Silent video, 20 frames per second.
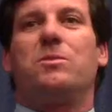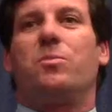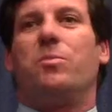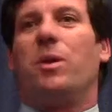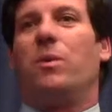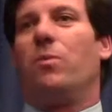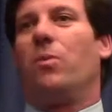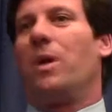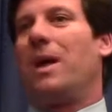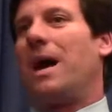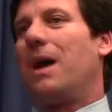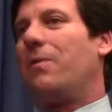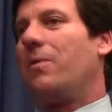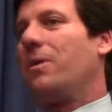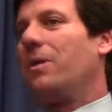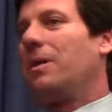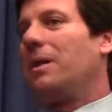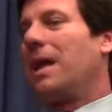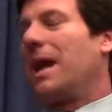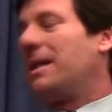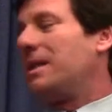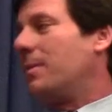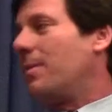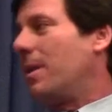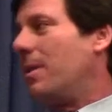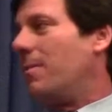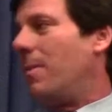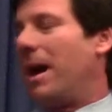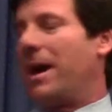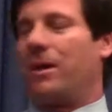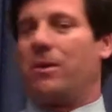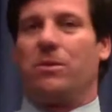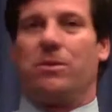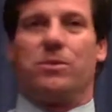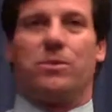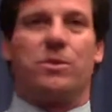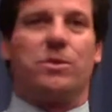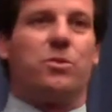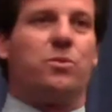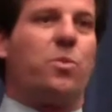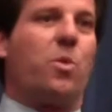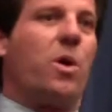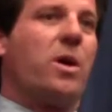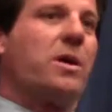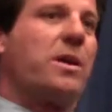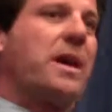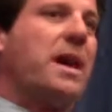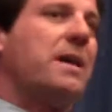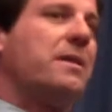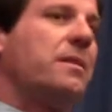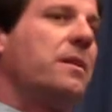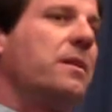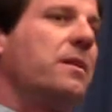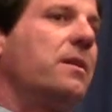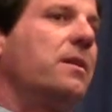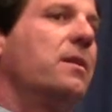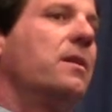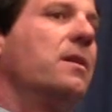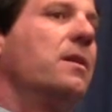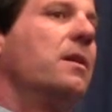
But what I really liked about Michael is his work ethic,